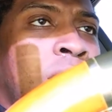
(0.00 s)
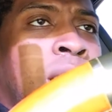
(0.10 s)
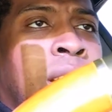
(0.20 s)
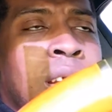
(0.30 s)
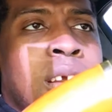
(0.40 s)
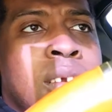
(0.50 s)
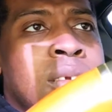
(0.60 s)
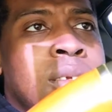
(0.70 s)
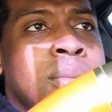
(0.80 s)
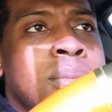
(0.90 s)
are
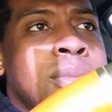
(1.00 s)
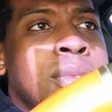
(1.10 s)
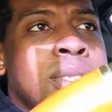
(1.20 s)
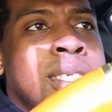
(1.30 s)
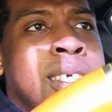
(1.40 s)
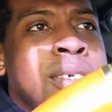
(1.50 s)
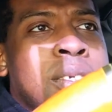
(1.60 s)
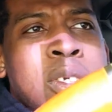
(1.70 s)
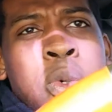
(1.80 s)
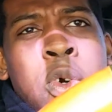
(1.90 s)

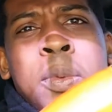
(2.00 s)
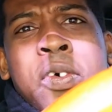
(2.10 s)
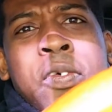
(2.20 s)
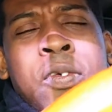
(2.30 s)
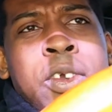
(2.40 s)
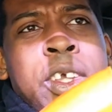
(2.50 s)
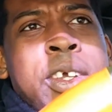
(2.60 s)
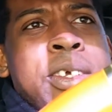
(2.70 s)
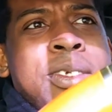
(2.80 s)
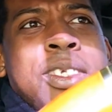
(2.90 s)
normal for
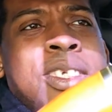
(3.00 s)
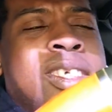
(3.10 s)
those.